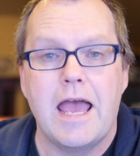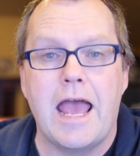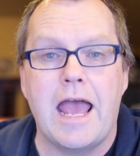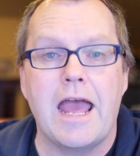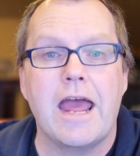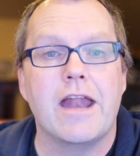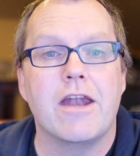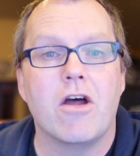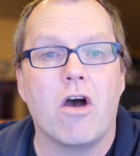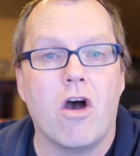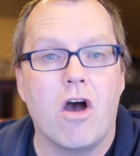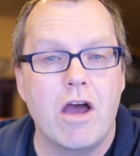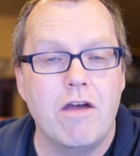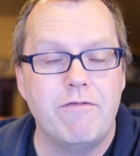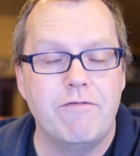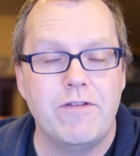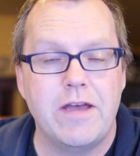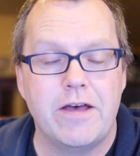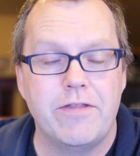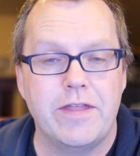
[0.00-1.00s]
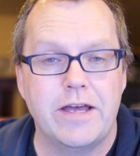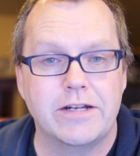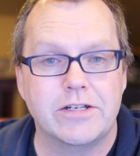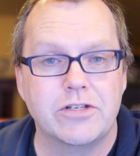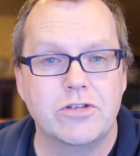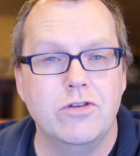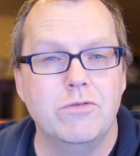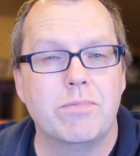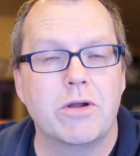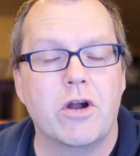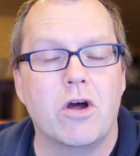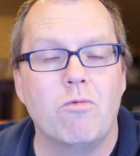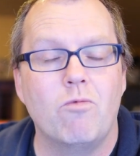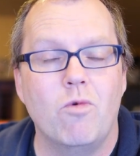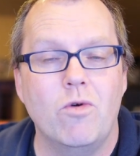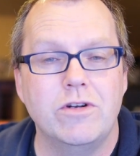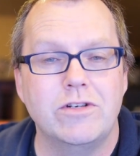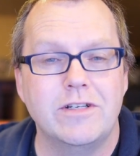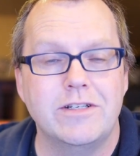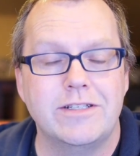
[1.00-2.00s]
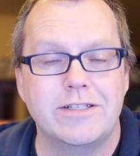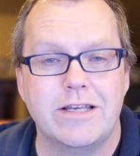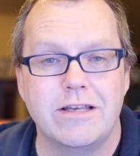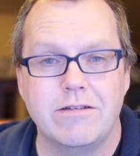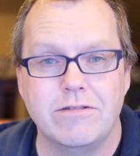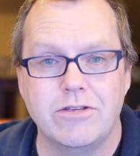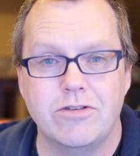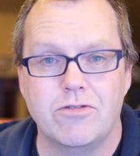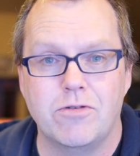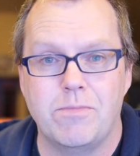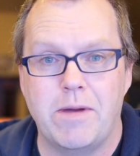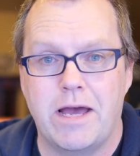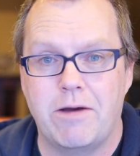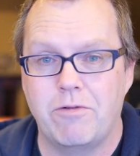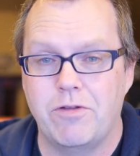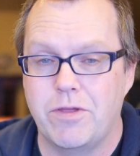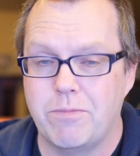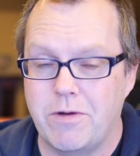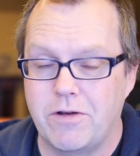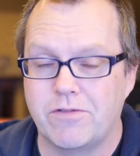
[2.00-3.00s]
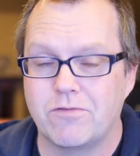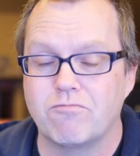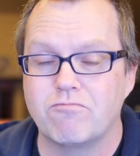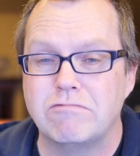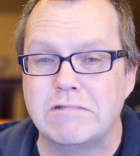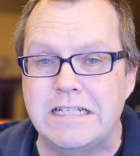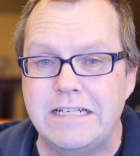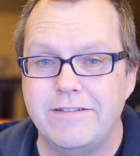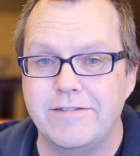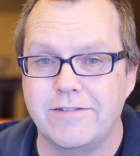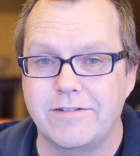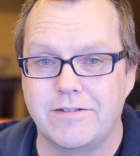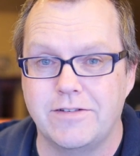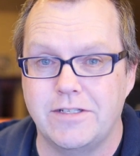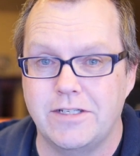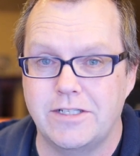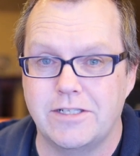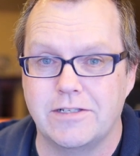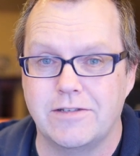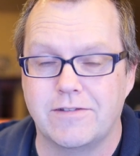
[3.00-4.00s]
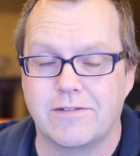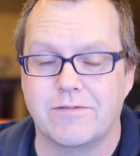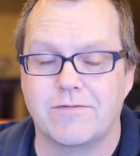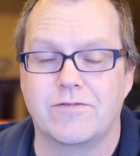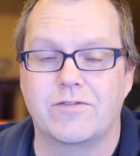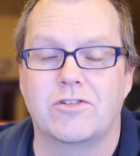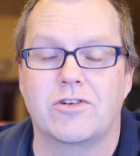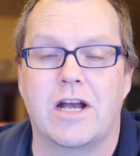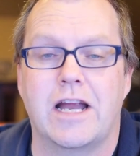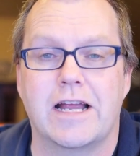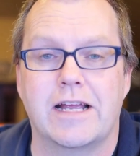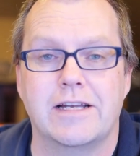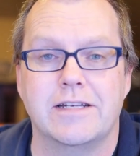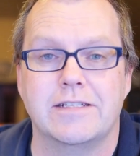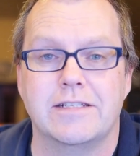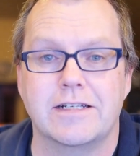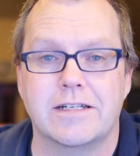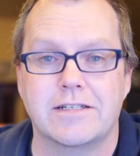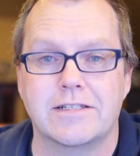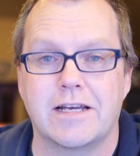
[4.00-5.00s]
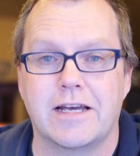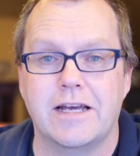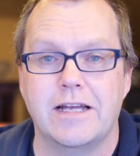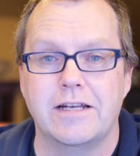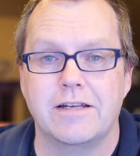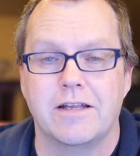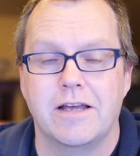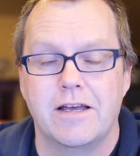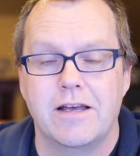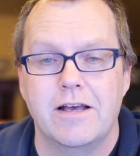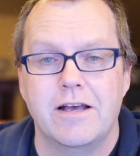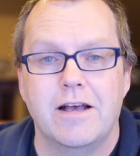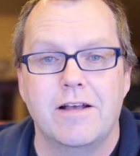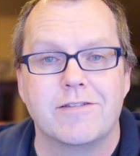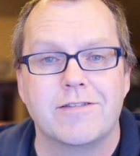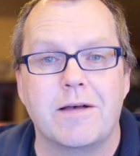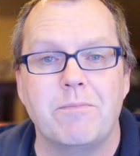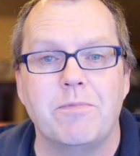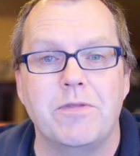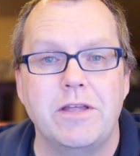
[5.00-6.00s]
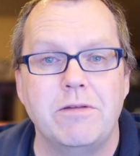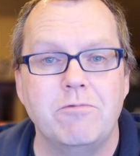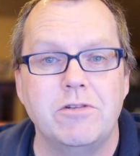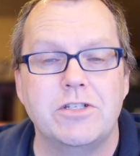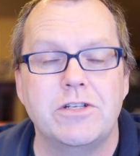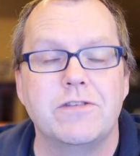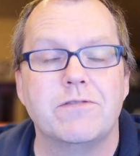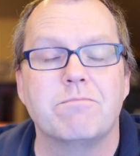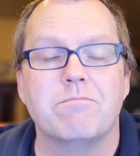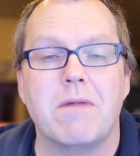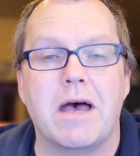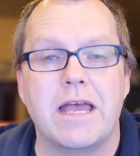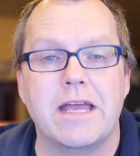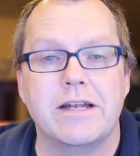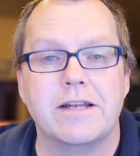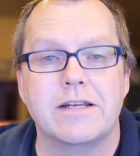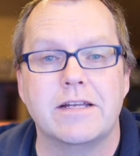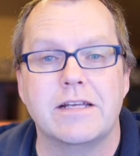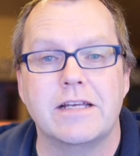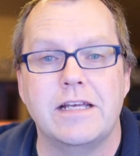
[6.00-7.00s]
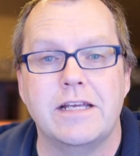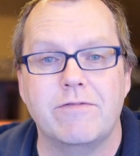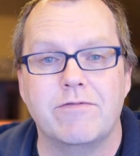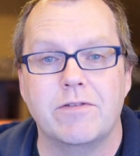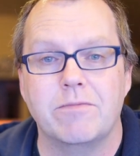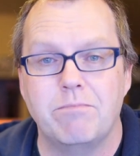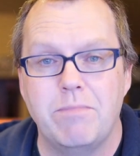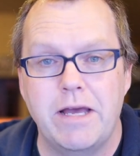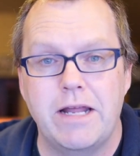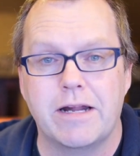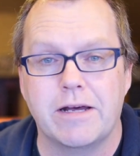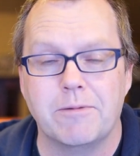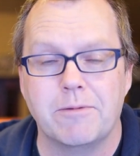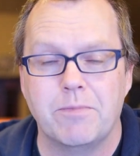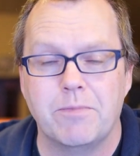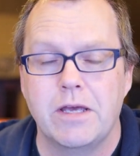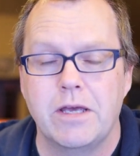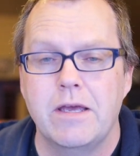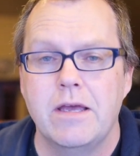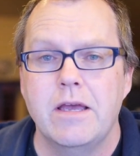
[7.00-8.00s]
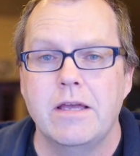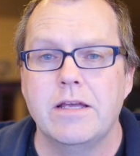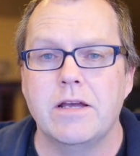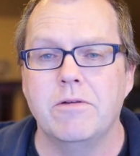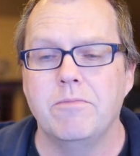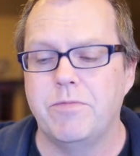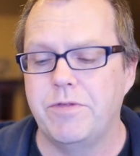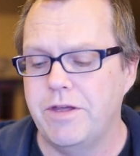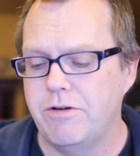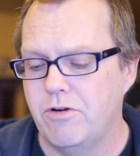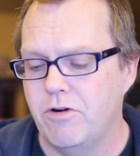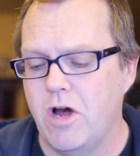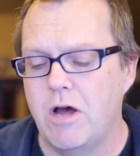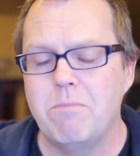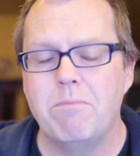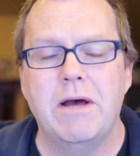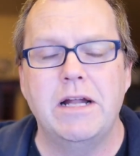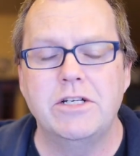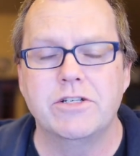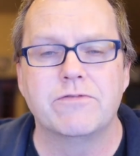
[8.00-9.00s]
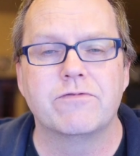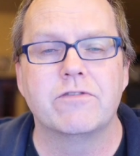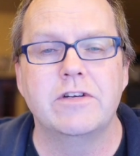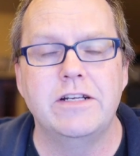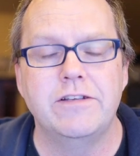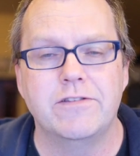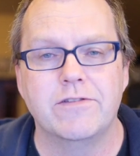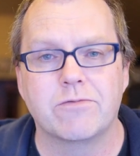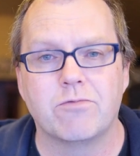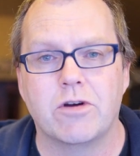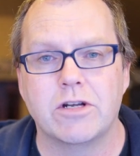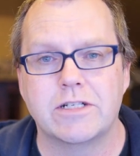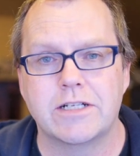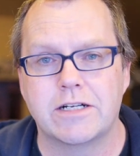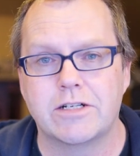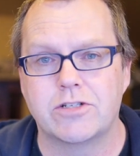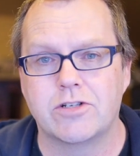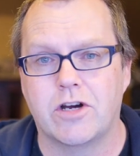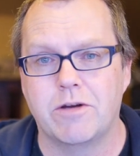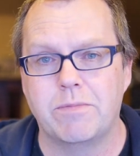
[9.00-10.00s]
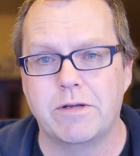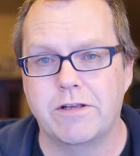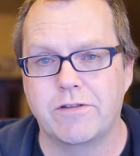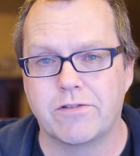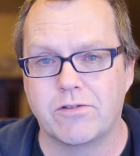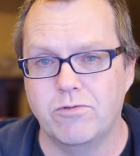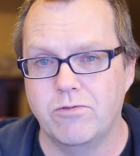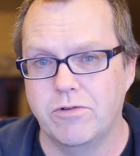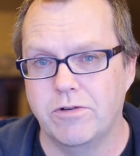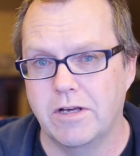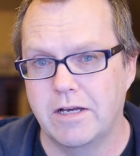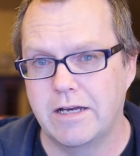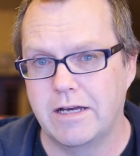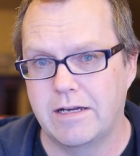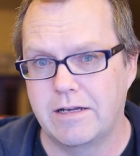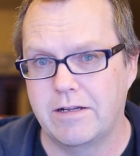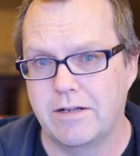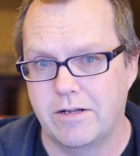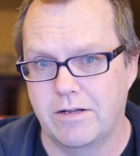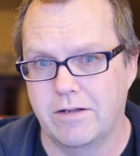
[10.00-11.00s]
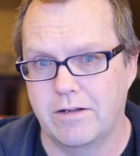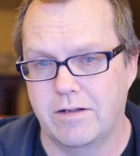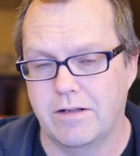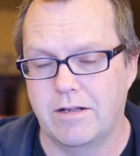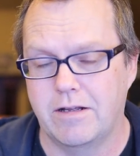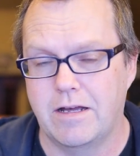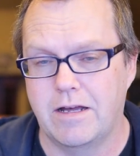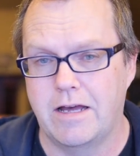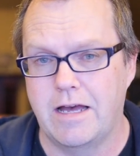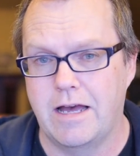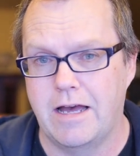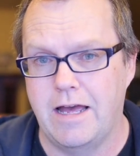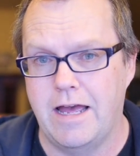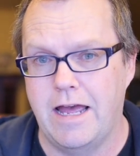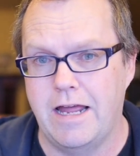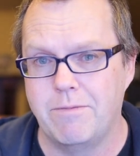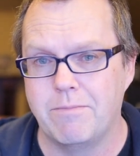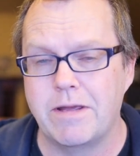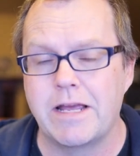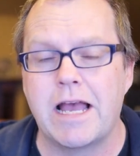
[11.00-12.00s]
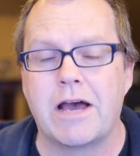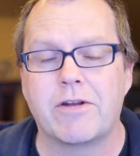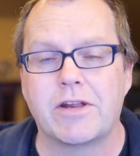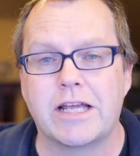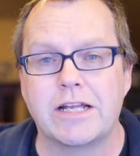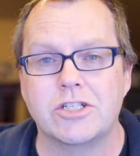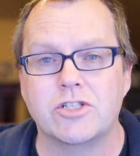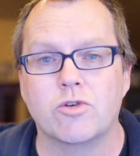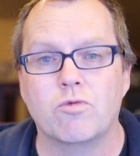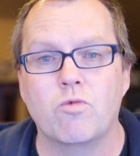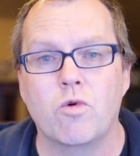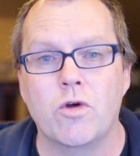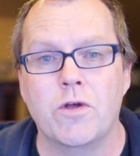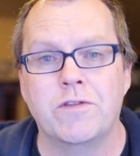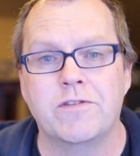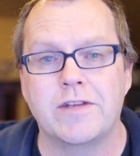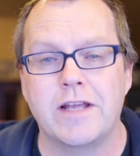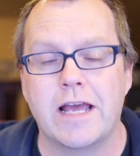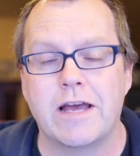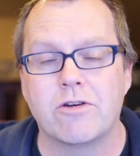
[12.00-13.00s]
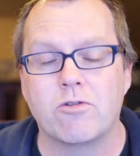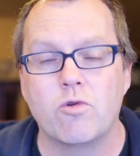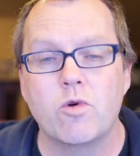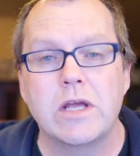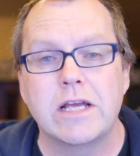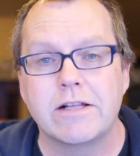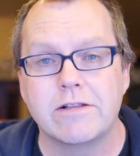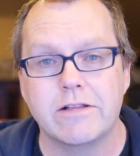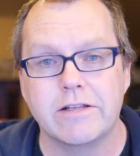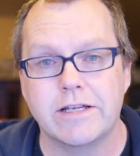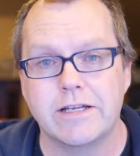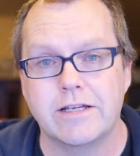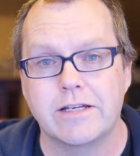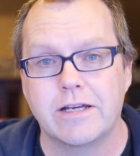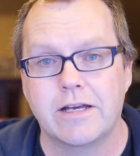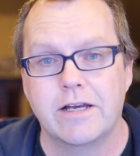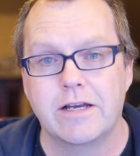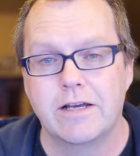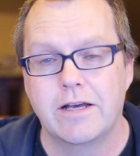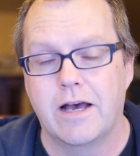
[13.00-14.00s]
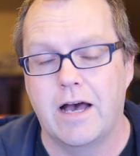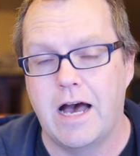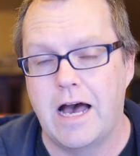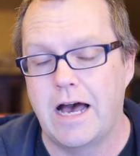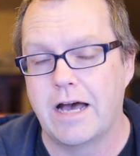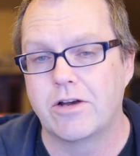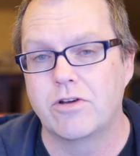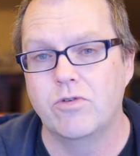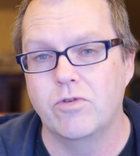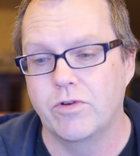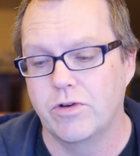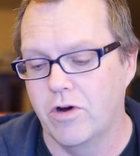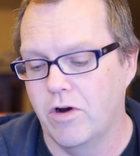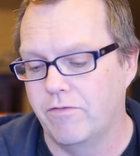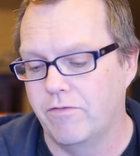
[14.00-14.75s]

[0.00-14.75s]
And I found that too, but I want to tell you about, with the most recent editions of Drag and Dictate, something which has made it even better. There are a bunch of reasons why touch typing is good, and being able to get your words down quickly are good.